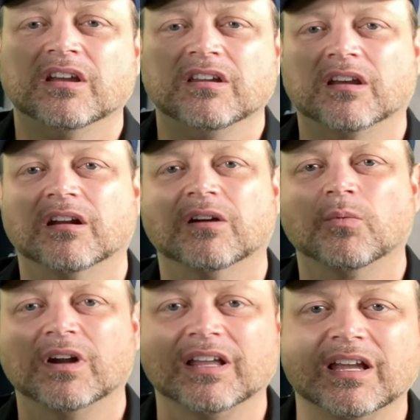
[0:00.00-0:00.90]
You're going to
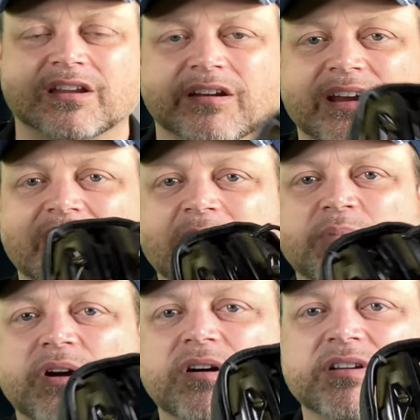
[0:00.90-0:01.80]
want to get your Hearing
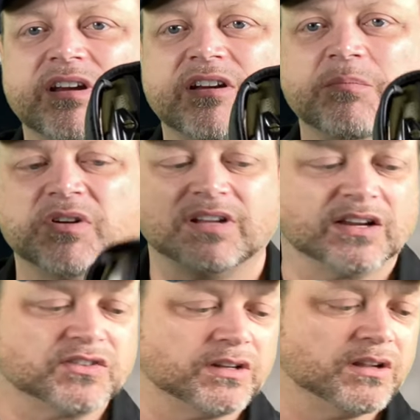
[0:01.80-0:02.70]
Pro, your hearing
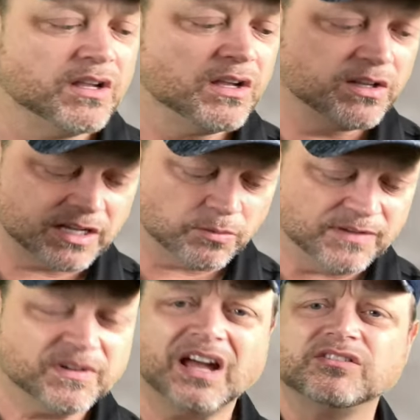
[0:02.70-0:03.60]
protection. Now,
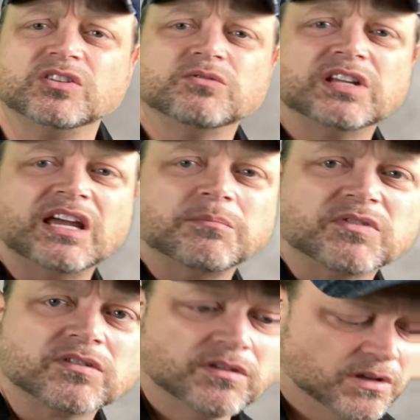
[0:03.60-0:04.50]
we've got two types.